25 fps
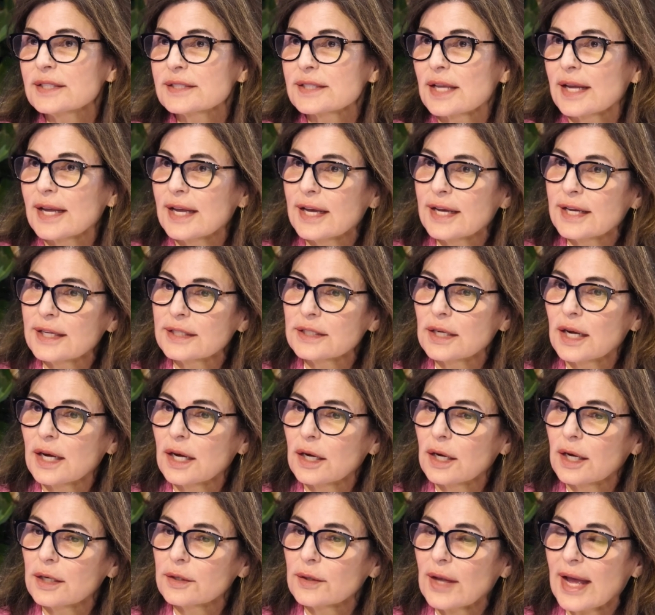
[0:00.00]
and and
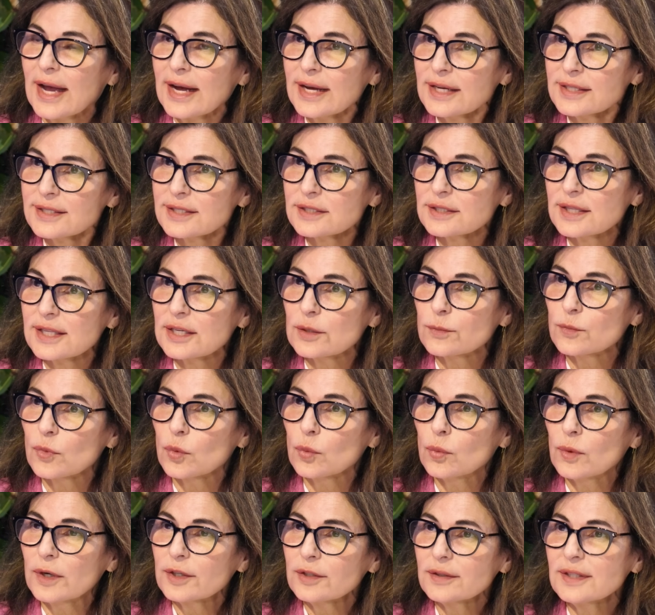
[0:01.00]
asked them
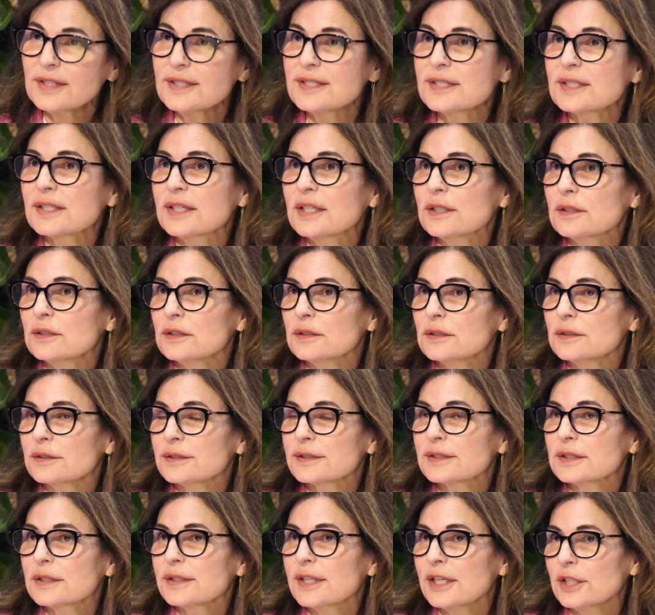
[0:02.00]
what are the
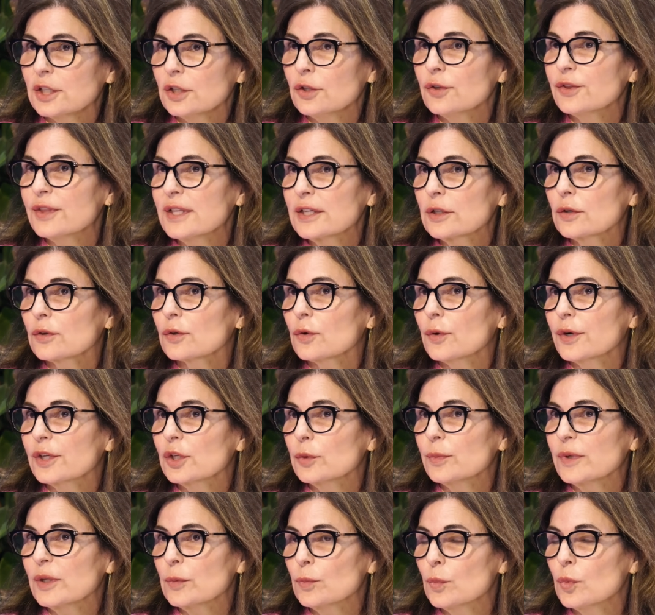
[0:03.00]
skills that you think are going
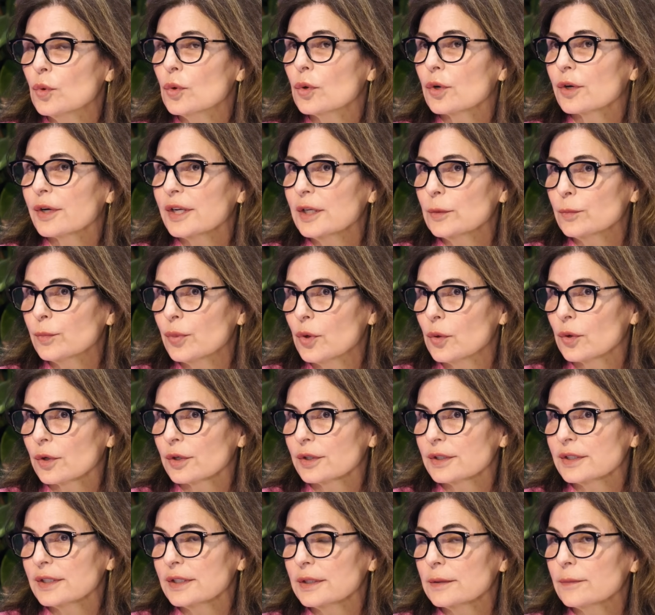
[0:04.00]
to be more
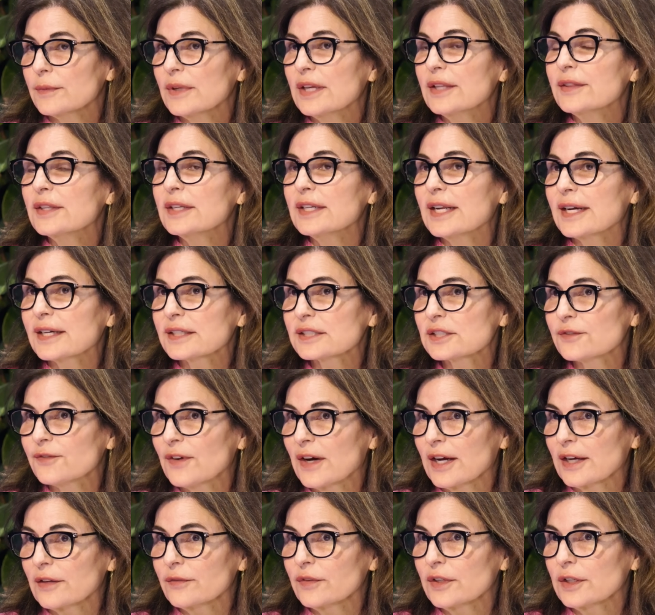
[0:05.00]
important in the next
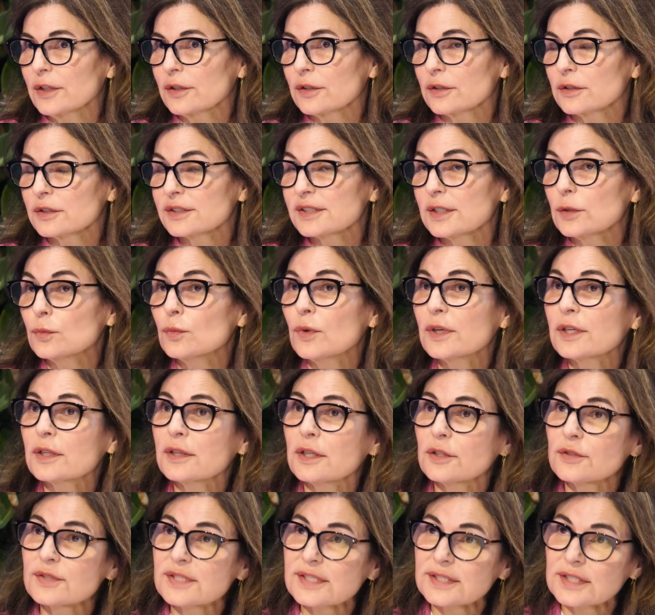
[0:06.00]
five years and what are
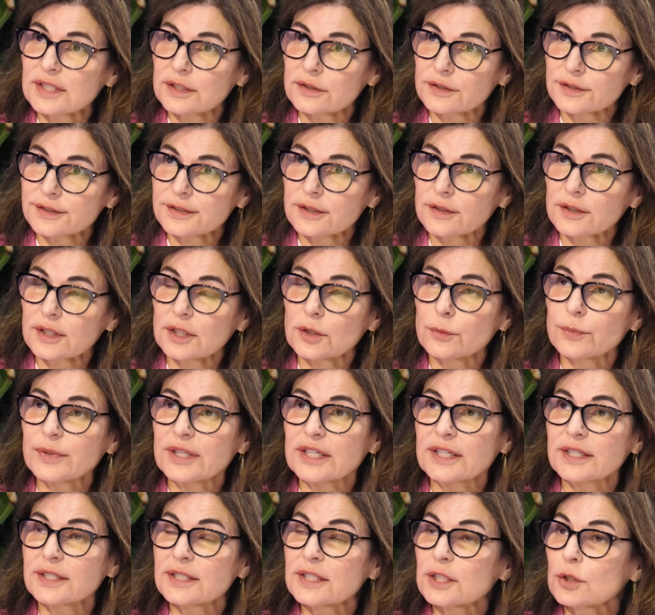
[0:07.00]
those skills that are going to
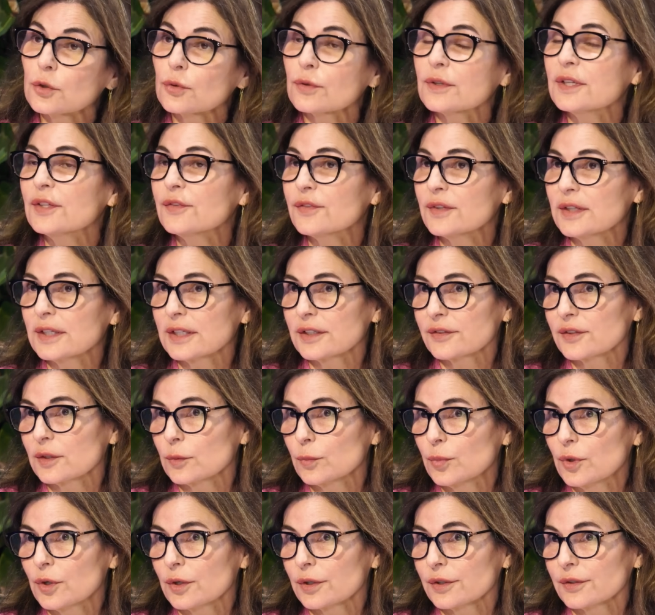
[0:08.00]
be decreasing as
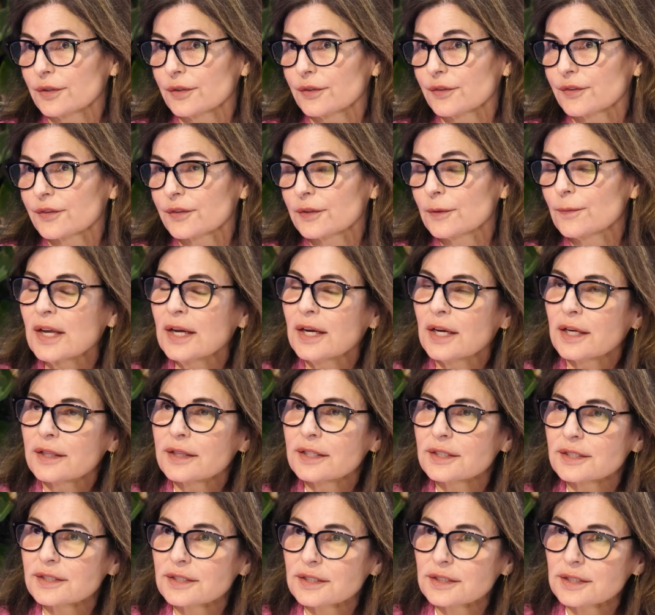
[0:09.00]
importance
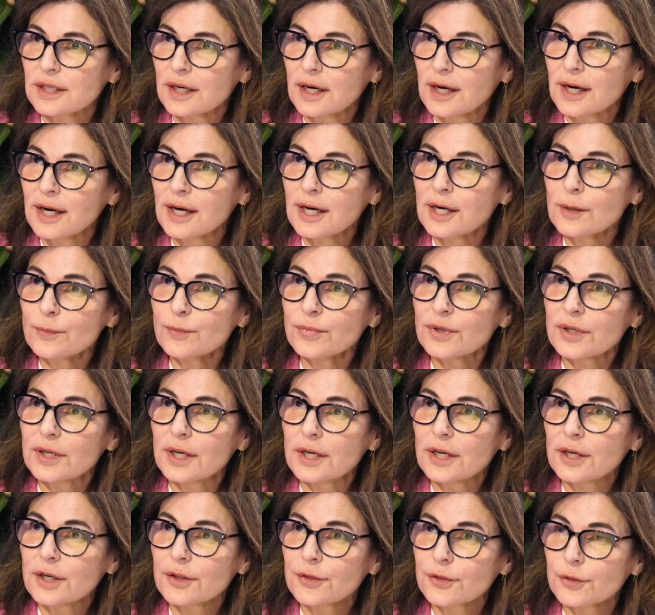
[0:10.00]
the top
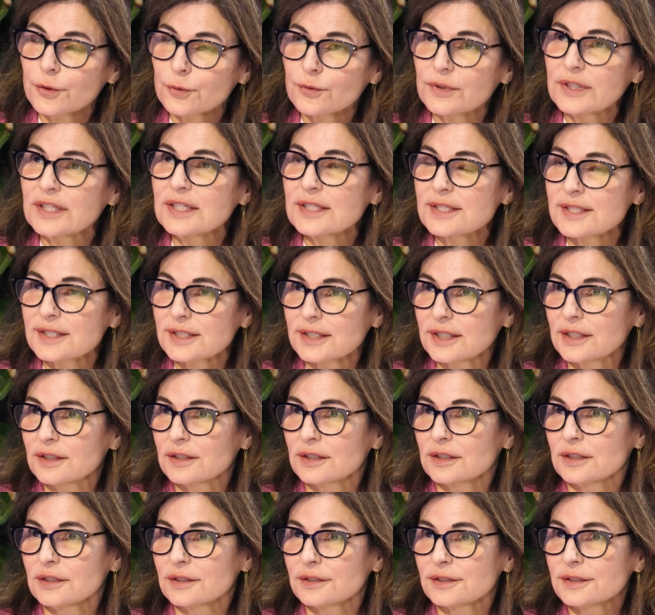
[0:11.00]
three
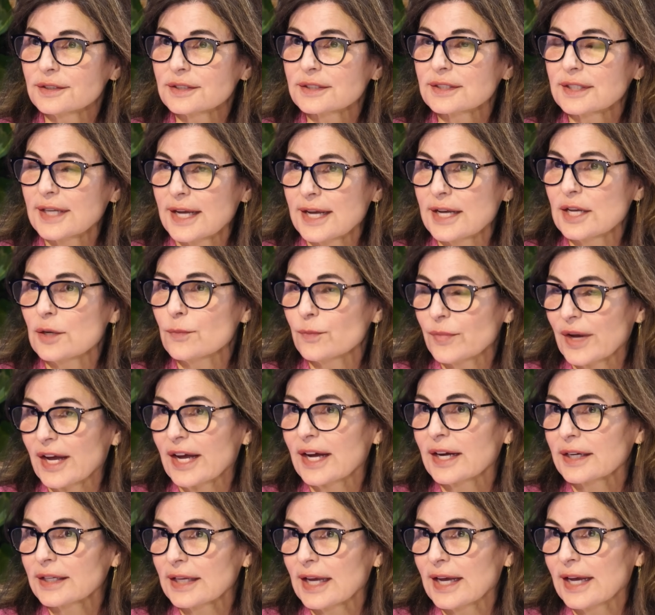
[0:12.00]
skills came
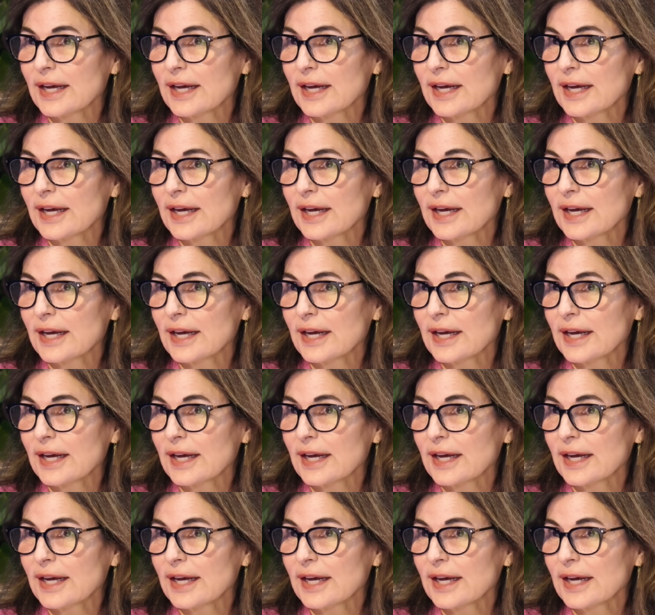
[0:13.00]
back